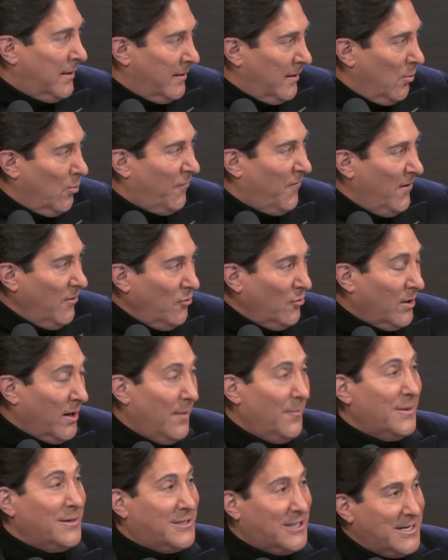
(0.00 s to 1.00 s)
But the federal
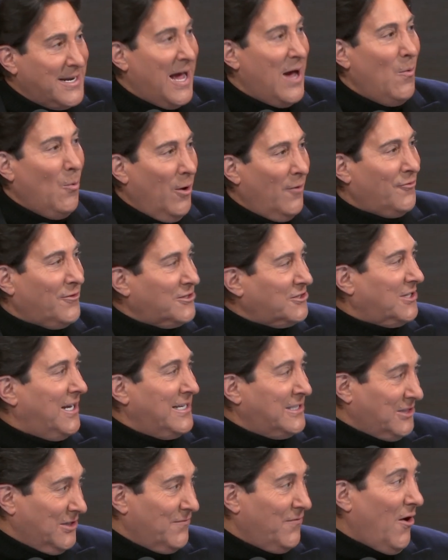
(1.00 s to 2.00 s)
government did not want the
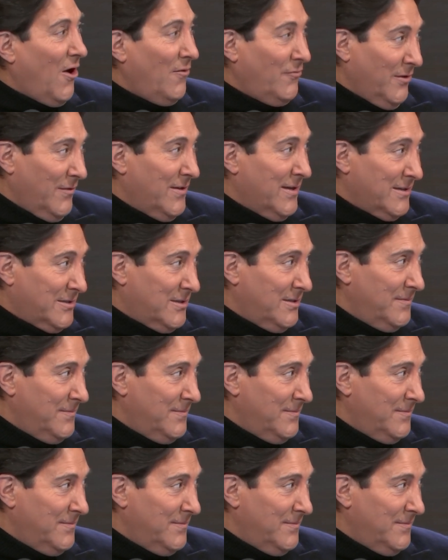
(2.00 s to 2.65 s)
states involved in this.